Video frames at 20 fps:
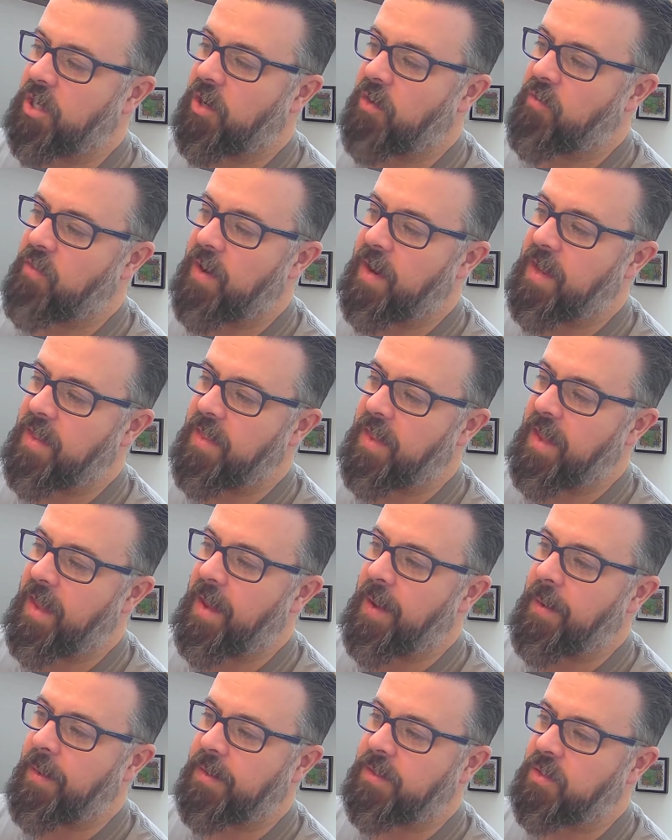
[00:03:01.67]
array
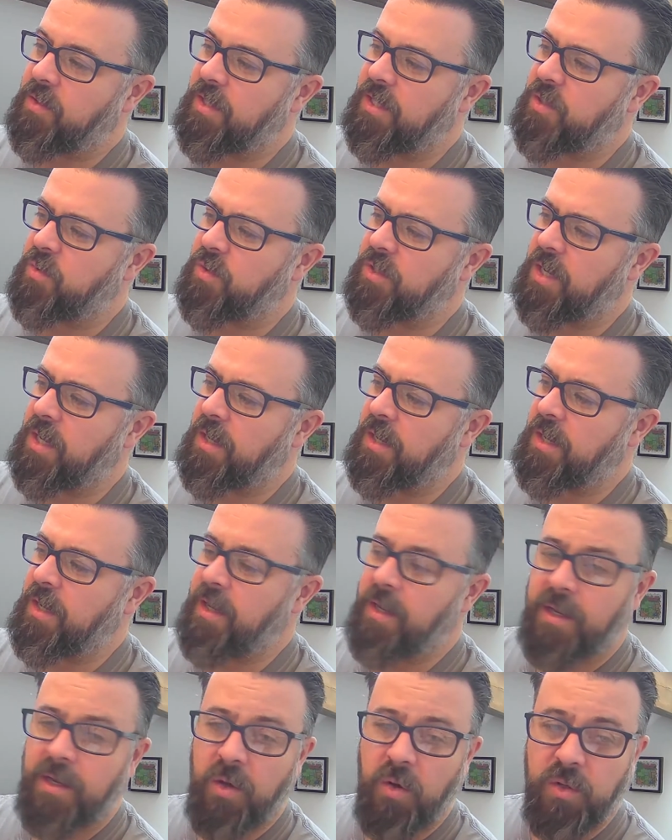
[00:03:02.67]
there. So this was a
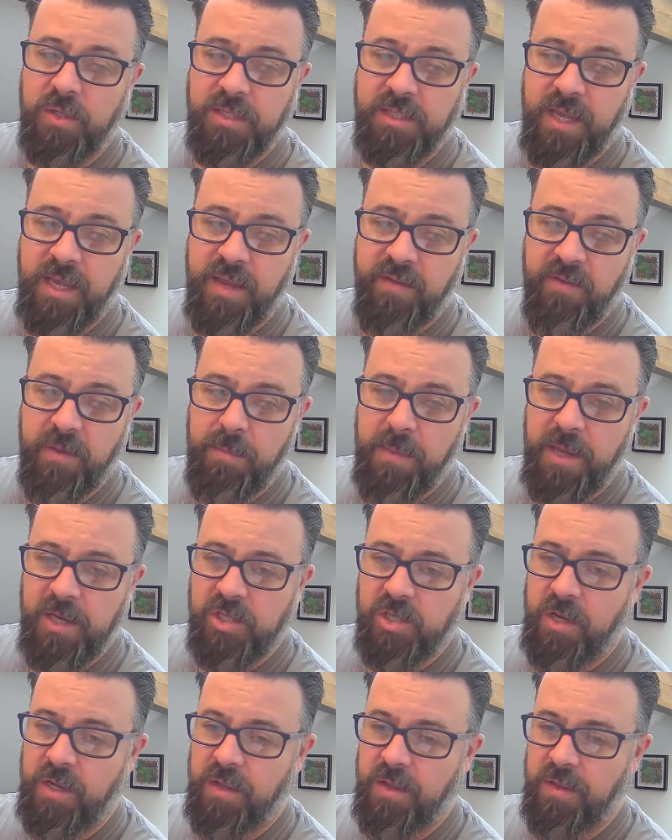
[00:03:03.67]
cost-saving
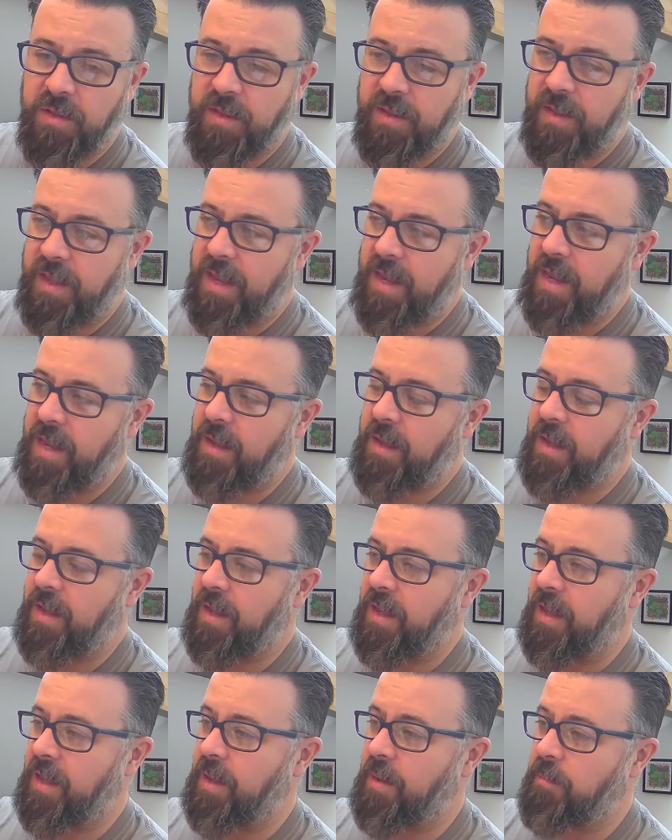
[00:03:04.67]
measure that they
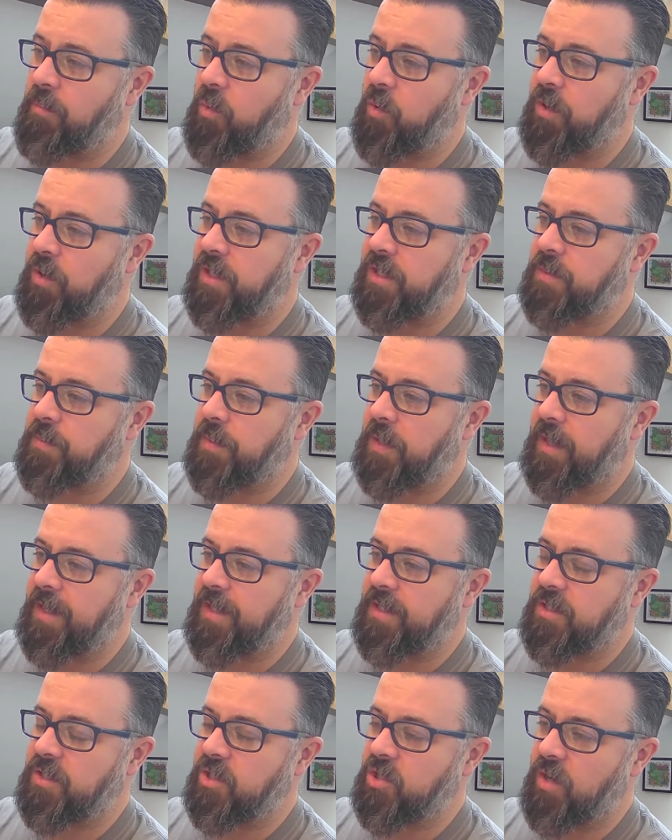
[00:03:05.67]
put into
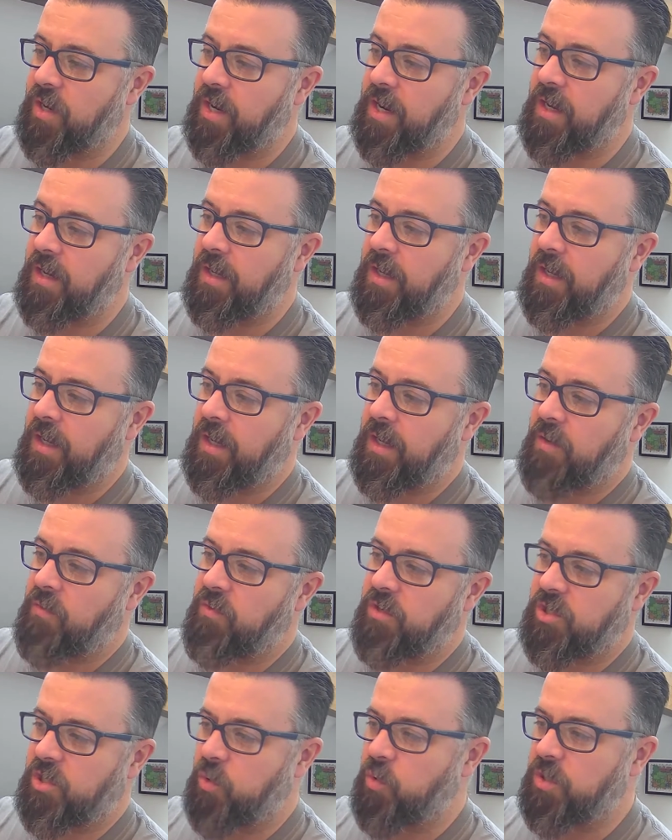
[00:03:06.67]
place to try and
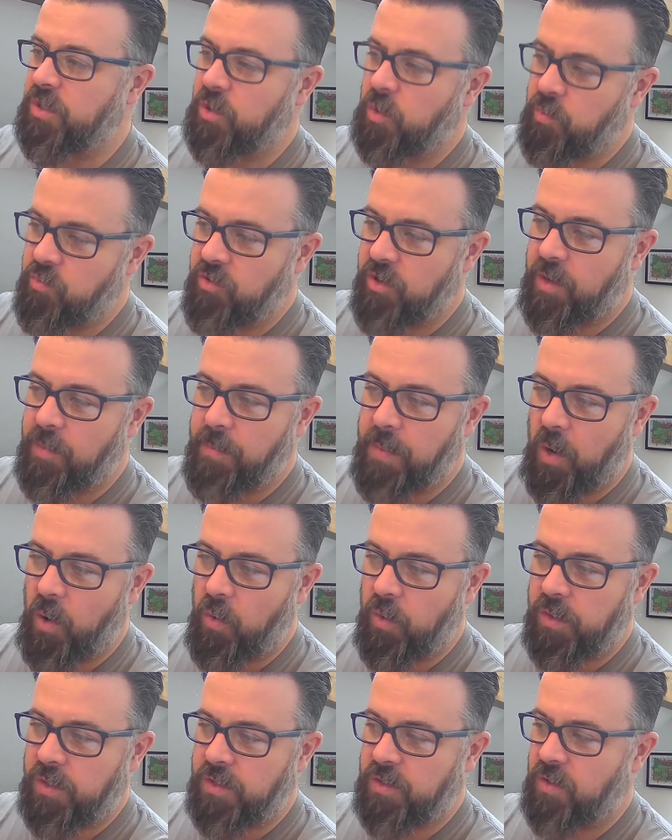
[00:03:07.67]
reduce the number of
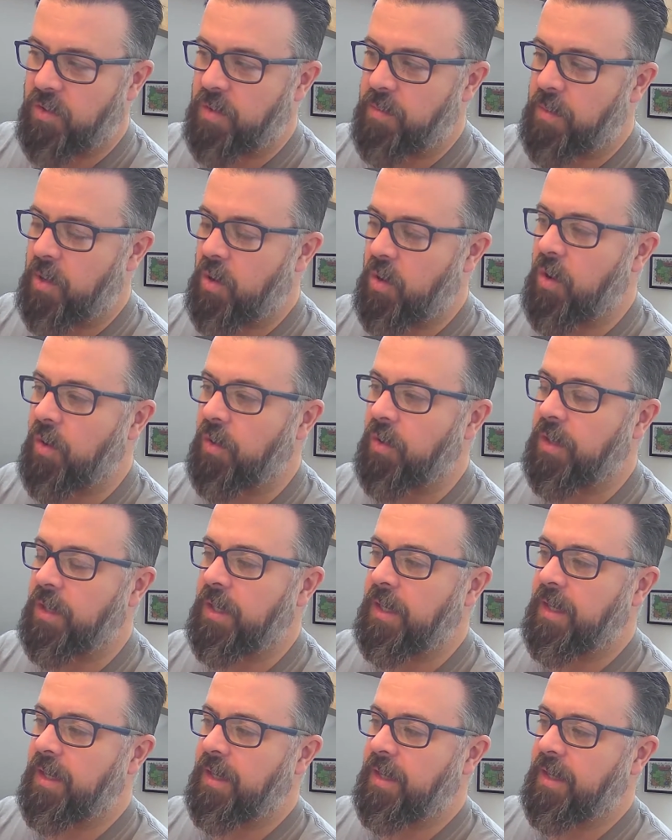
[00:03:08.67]
components on the board.
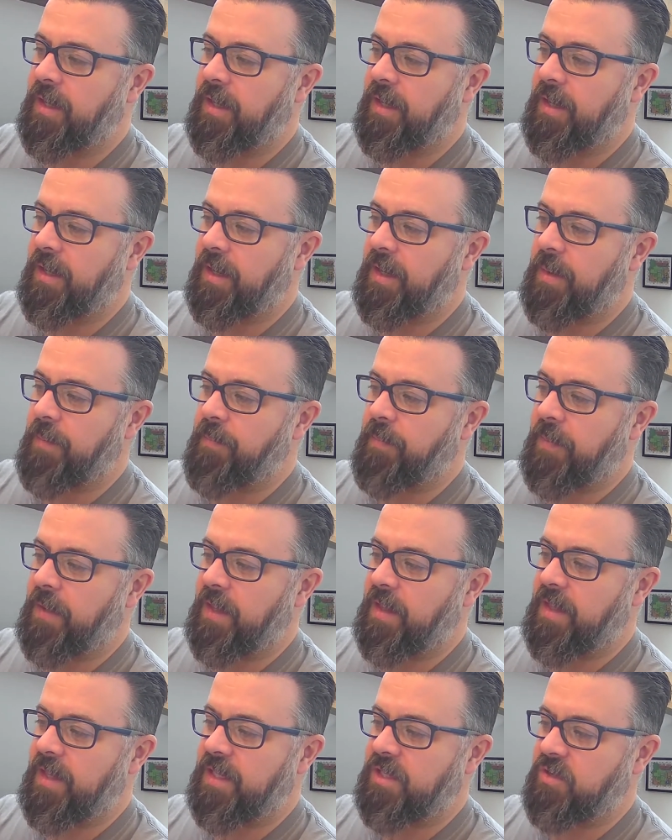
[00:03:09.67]
And
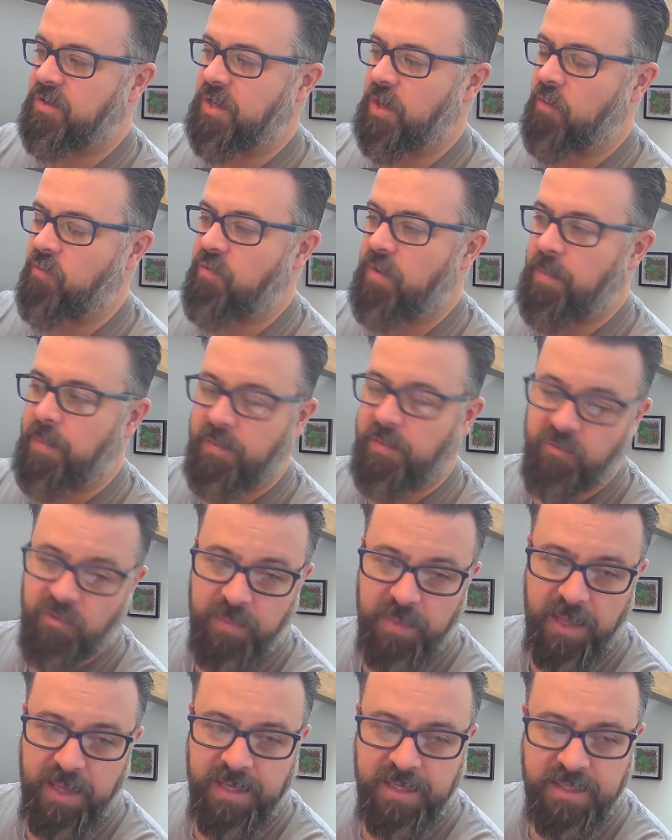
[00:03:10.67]
this,
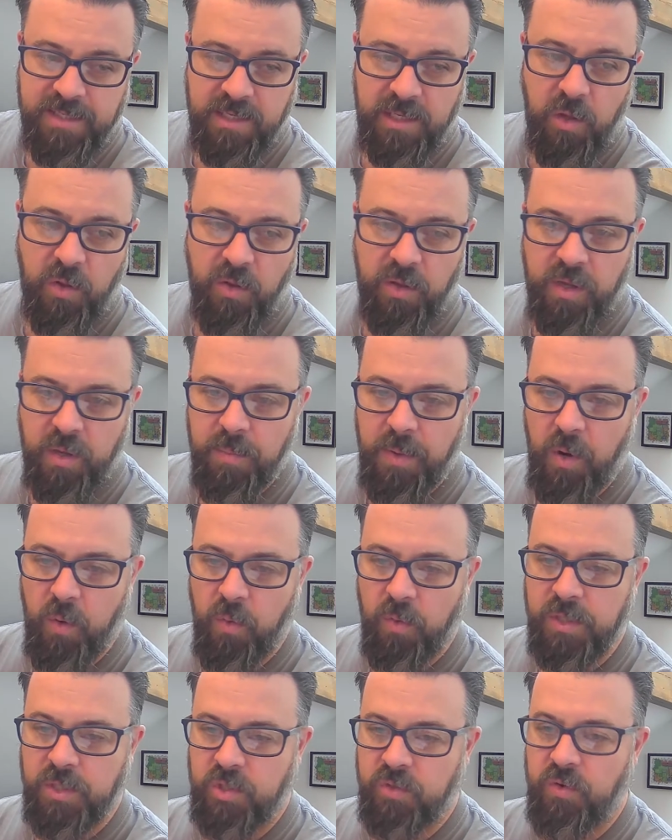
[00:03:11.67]
replaces a lot of the
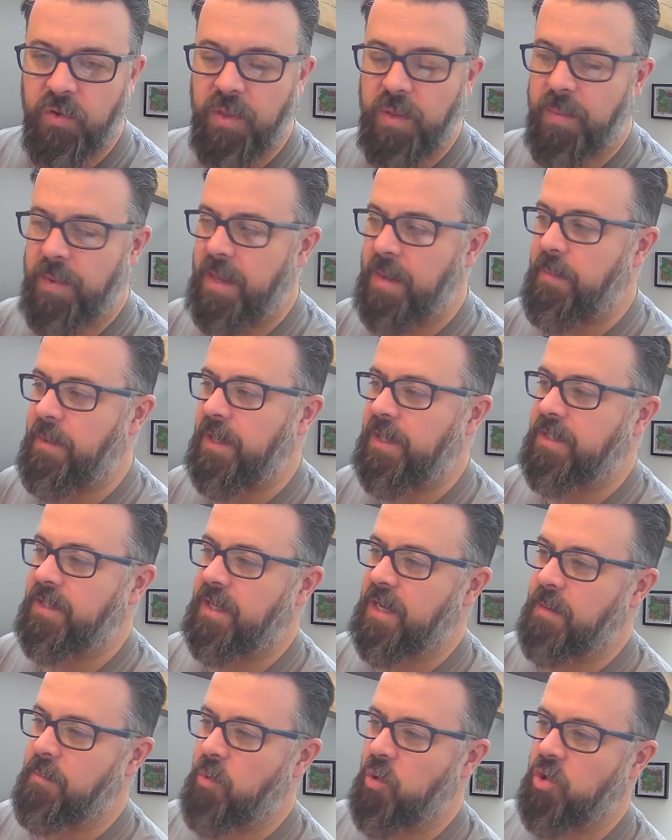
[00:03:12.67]
components that are on the
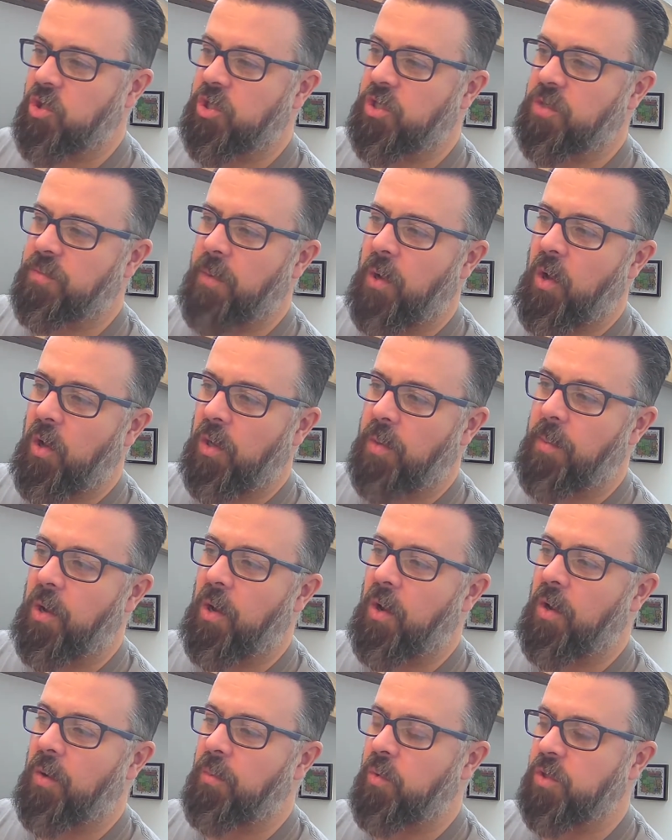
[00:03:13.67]
BBC. Much smaller
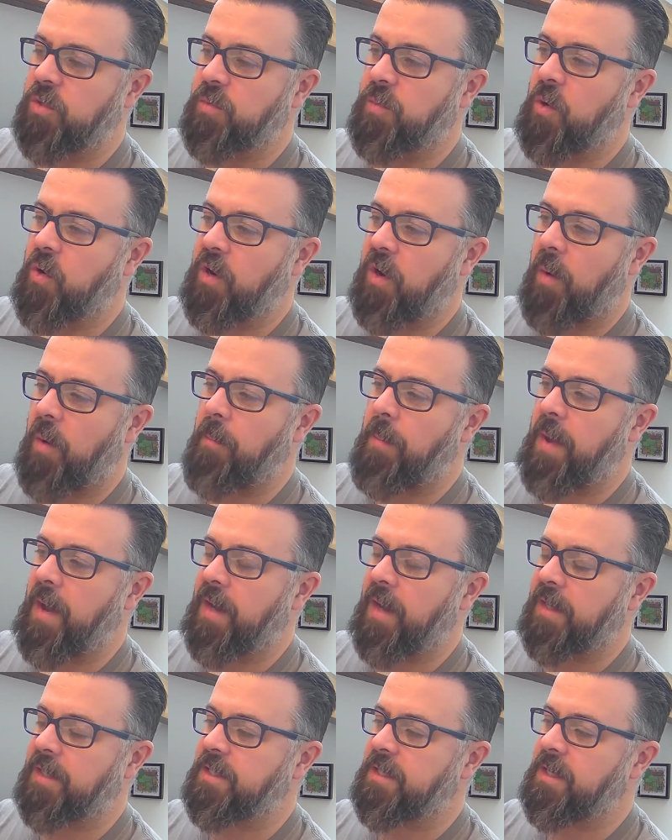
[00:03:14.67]
board, much more
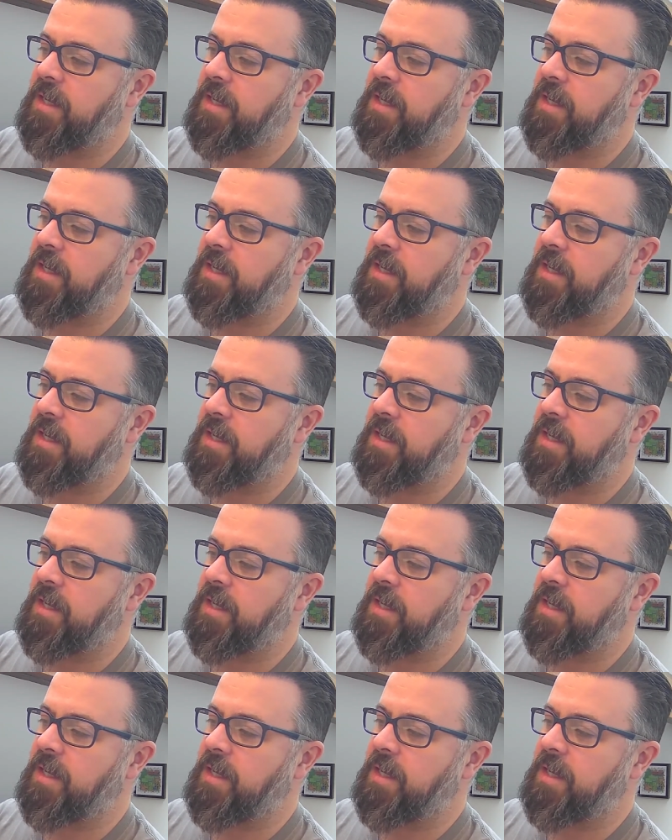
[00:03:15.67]
compact,